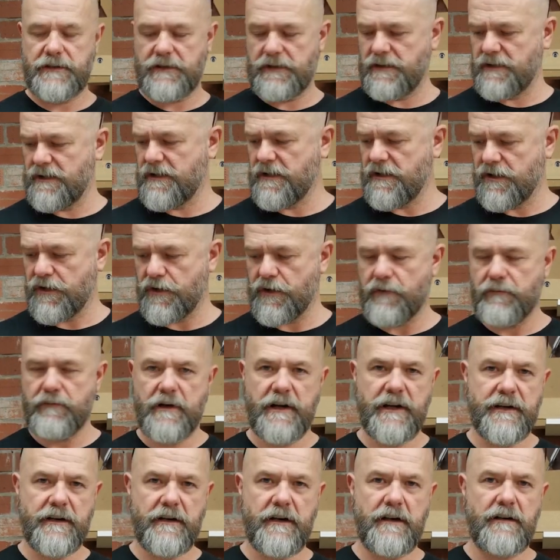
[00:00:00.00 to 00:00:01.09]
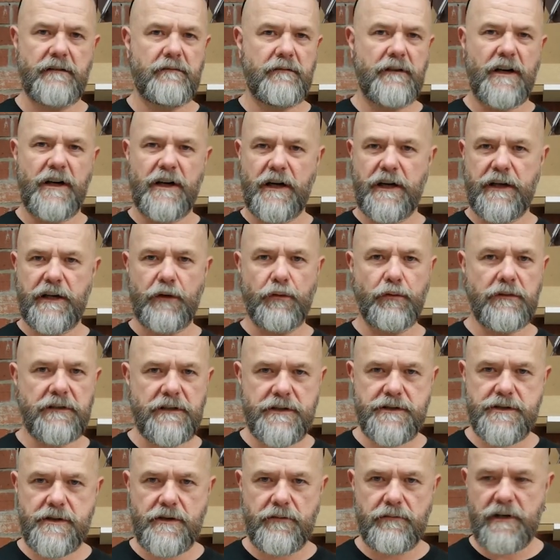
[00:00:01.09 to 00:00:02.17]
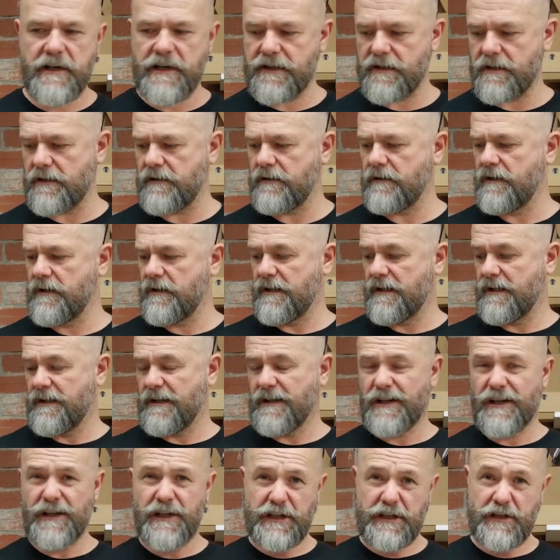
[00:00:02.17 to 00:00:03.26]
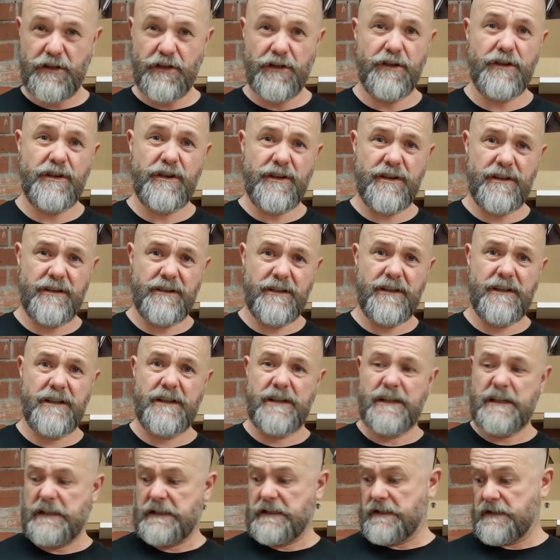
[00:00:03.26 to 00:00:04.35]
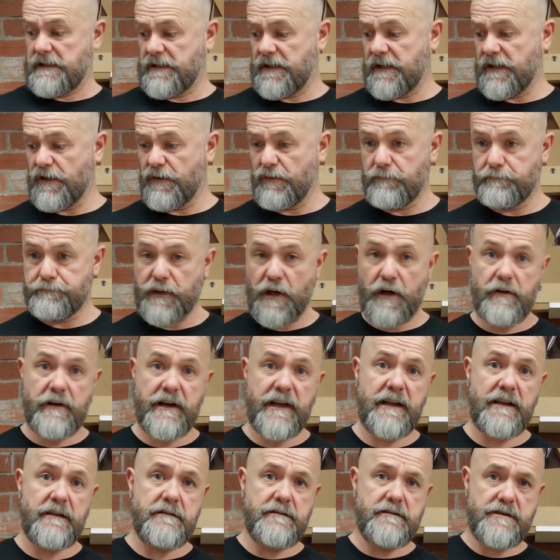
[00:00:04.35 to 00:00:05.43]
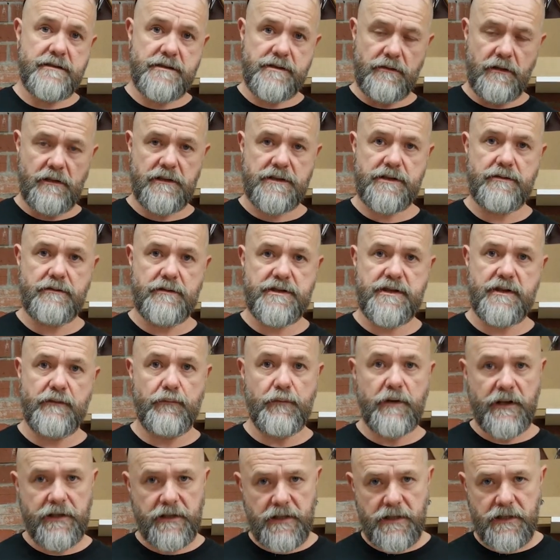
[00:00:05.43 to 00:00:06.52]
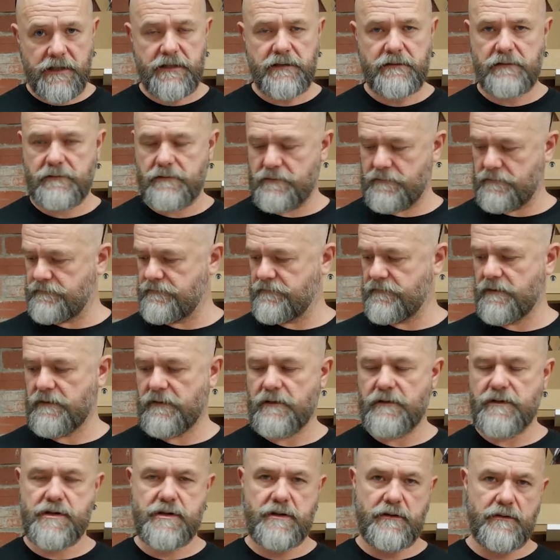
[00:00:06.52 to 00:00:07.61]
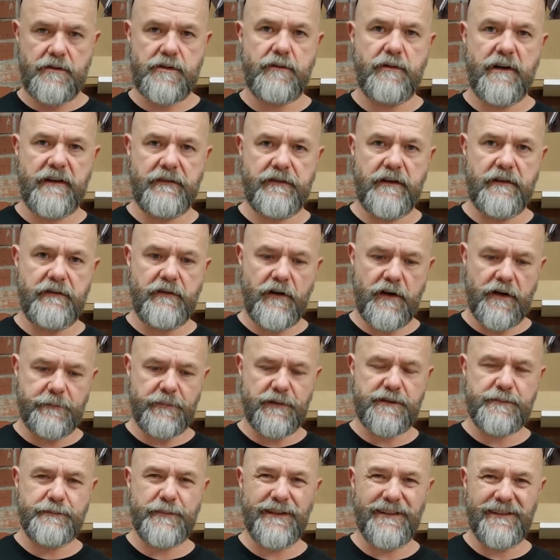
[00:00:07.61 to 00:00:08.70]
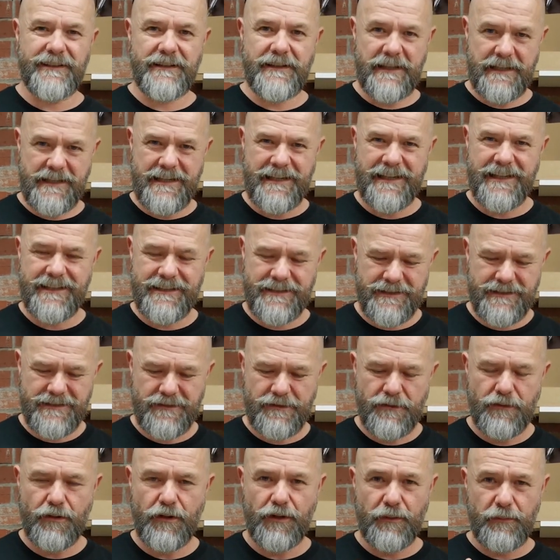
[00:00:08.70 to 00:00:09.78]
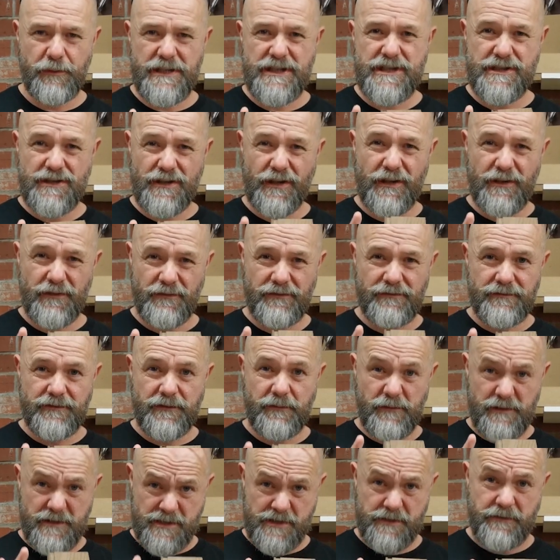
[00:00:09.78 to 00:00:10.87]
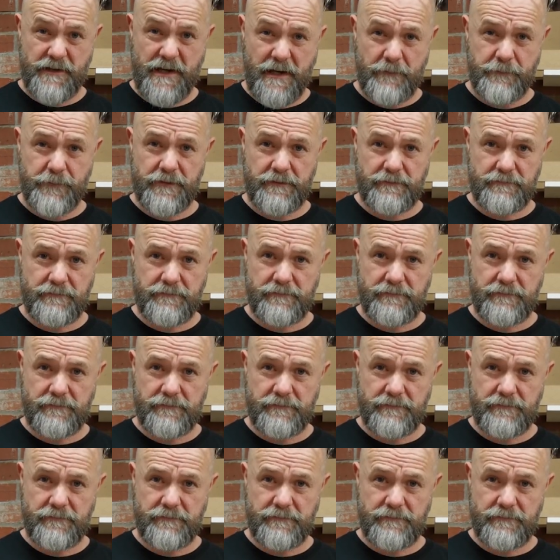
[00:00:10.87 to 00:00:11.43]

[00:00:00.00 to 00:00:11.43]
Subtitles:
to. Your router, how old is your router? How good? you know, bearings, all sorts of run out. There's quite a few variables, but again, always start with a scrap.